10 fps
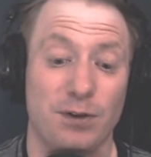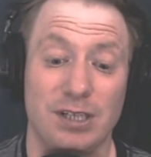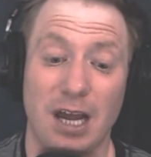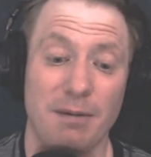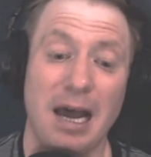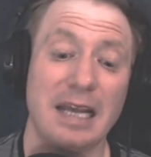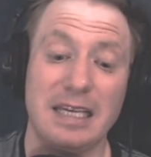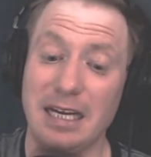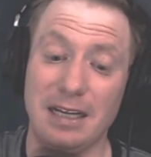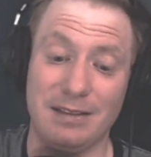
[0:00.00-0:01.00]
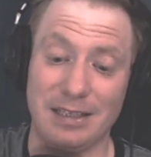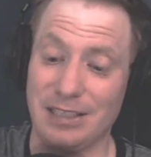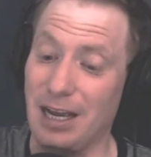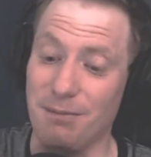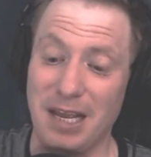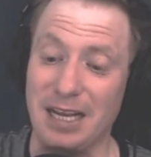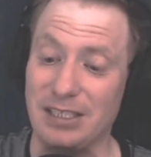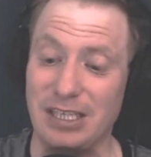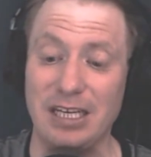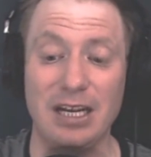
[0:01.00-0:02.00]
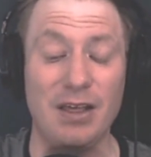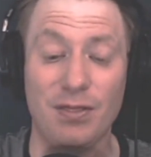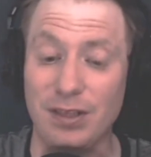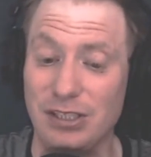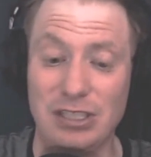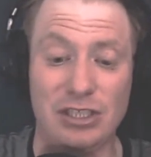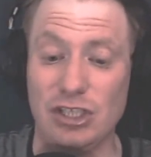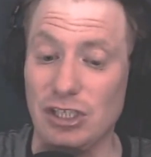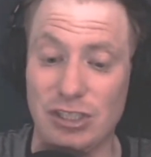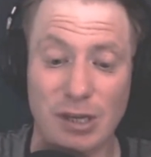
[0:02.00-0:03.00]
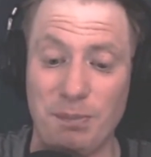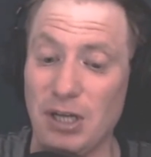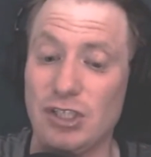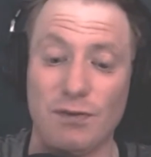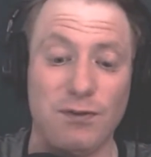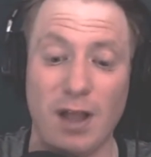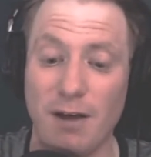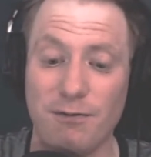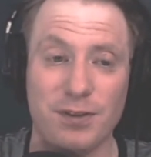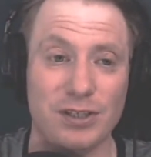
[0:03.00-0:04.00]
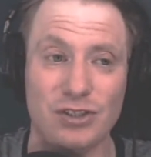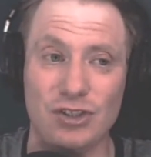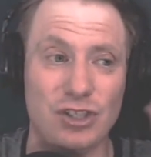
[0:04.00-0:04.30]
And for Time, I get it, the Time magazine, this is just a bunch of fluff.